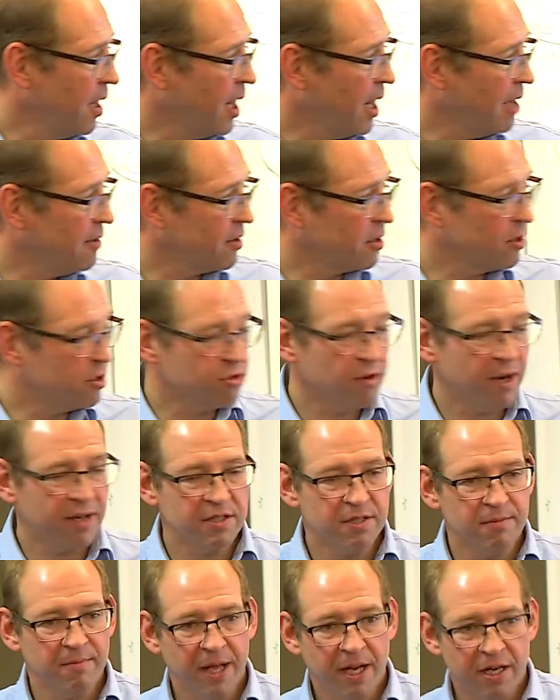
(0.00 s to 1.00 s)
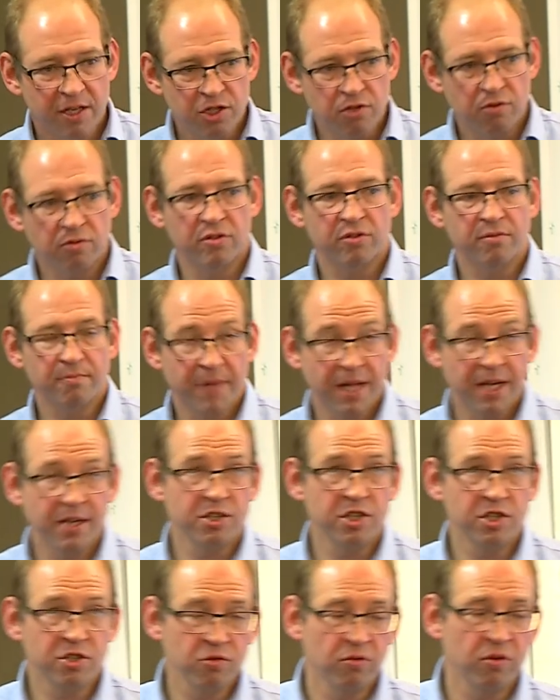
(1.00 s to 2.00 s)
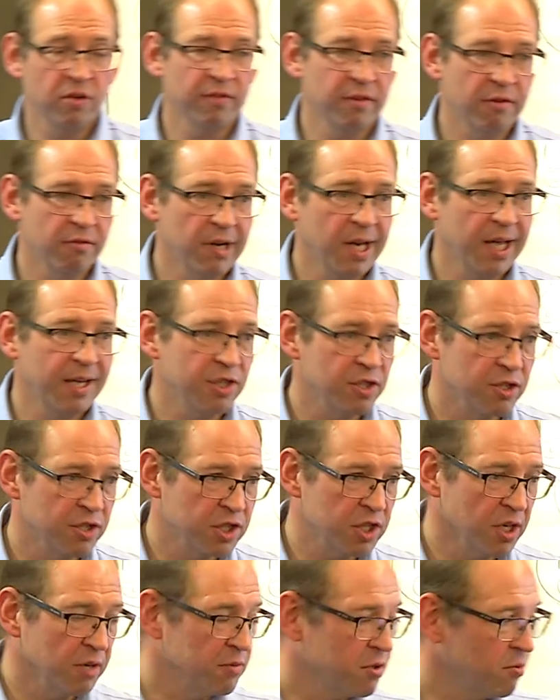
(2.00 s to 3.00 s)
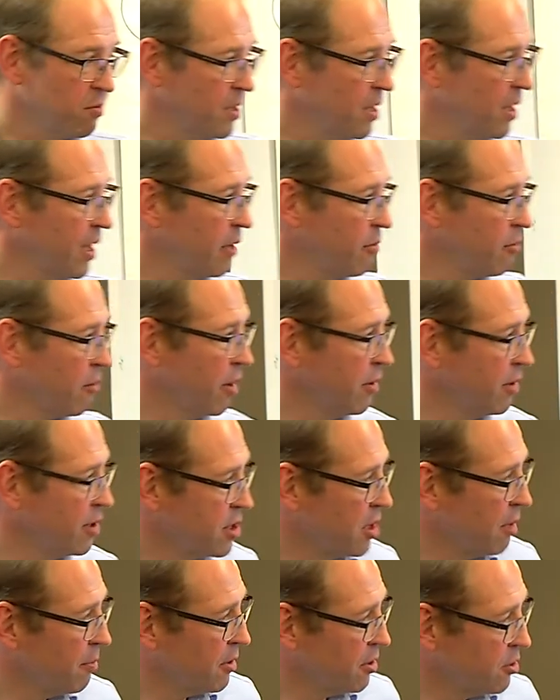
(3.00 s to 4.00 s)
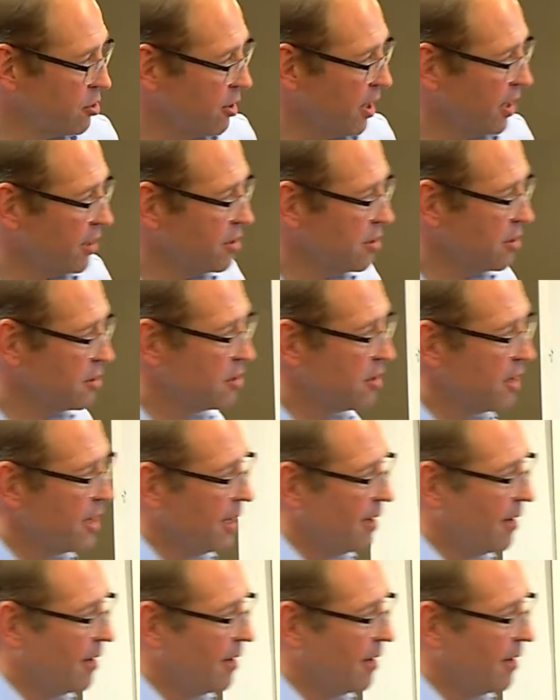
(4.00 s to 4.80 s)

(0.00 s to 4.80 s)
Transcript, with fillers: and the contractor manage all, manages all of the relationships with the labour-only subcontractors